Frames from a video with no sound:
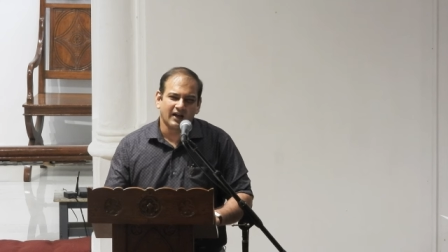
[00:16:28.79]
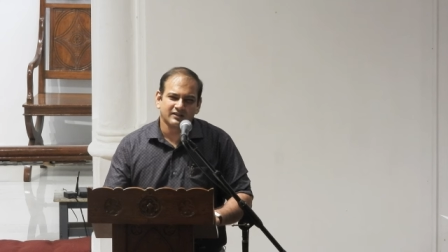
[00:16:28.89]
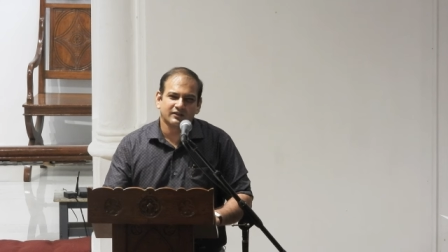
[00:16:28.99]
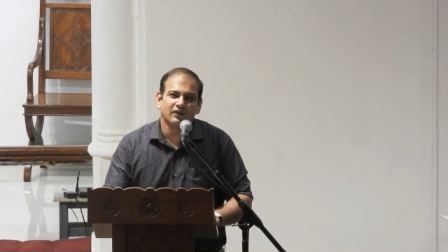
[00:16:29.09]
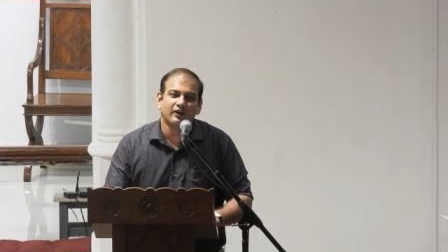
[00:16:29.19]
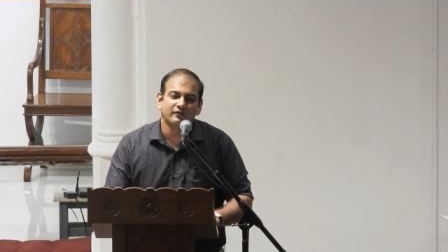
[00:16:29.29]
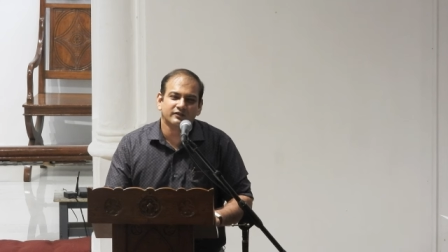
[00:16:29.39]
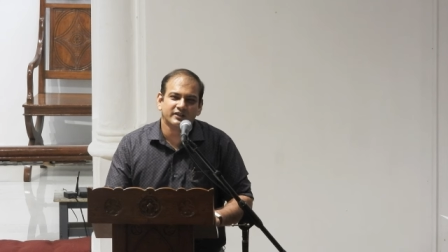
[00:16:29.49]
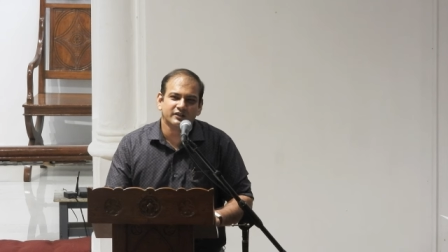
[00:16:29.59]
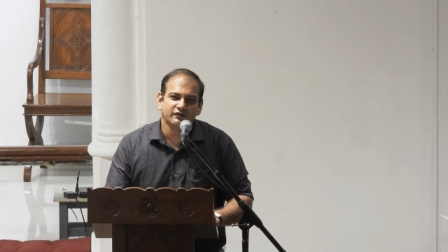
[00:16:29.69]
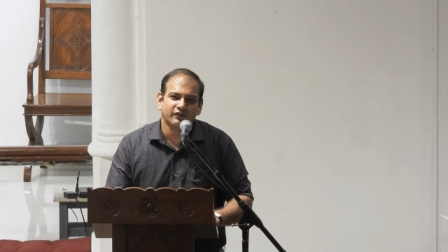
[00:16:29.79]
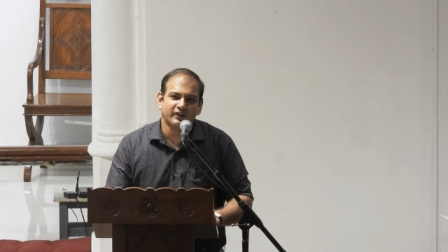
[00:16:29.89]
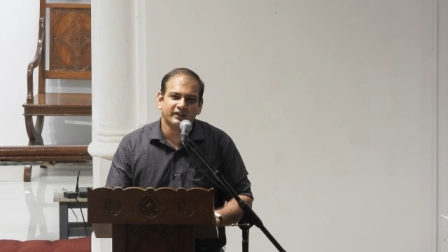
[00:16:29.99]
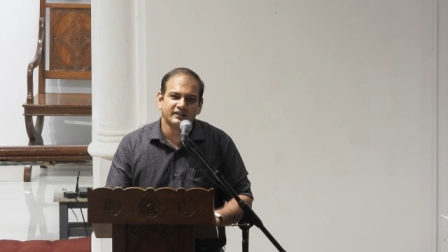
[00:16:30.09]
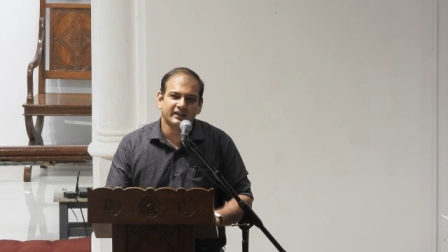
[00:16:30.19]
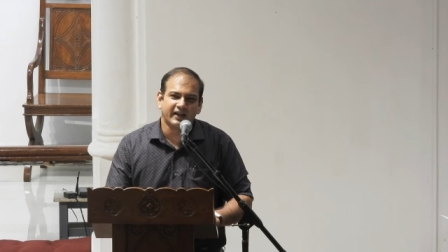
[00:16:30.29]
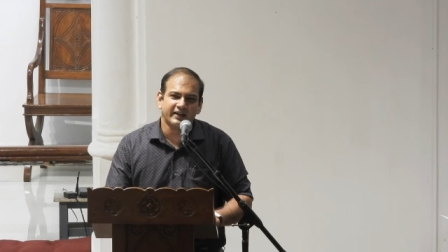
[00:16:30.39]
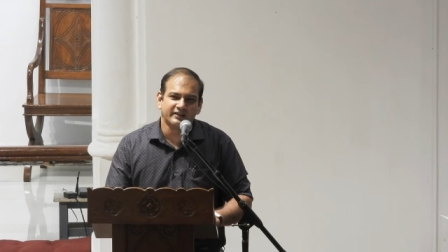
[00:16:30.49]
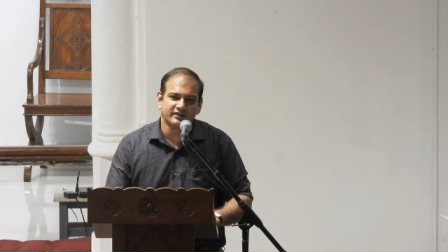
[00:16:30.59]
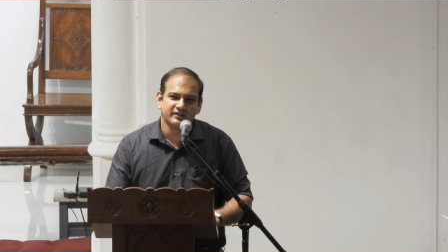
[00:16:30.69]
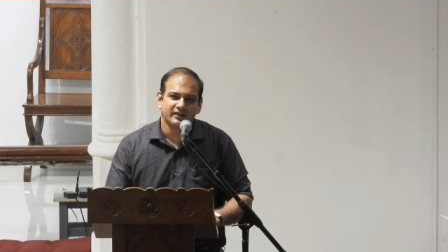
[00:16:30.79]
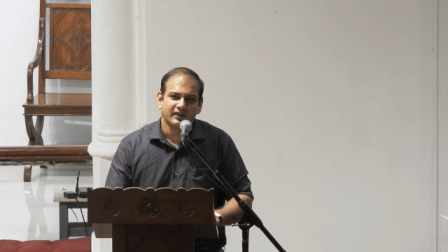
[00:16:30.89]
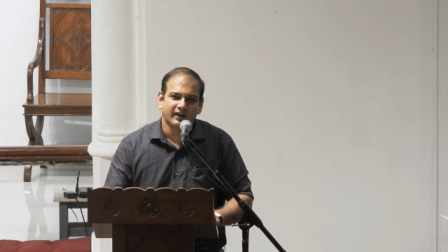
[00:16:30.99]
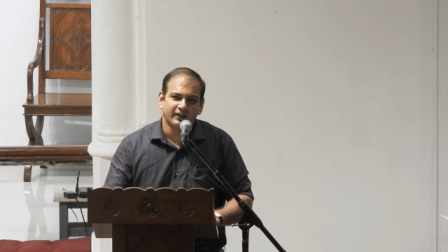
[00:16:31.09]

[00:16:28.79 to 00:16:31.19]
Ask God, Jesus, for his guidance,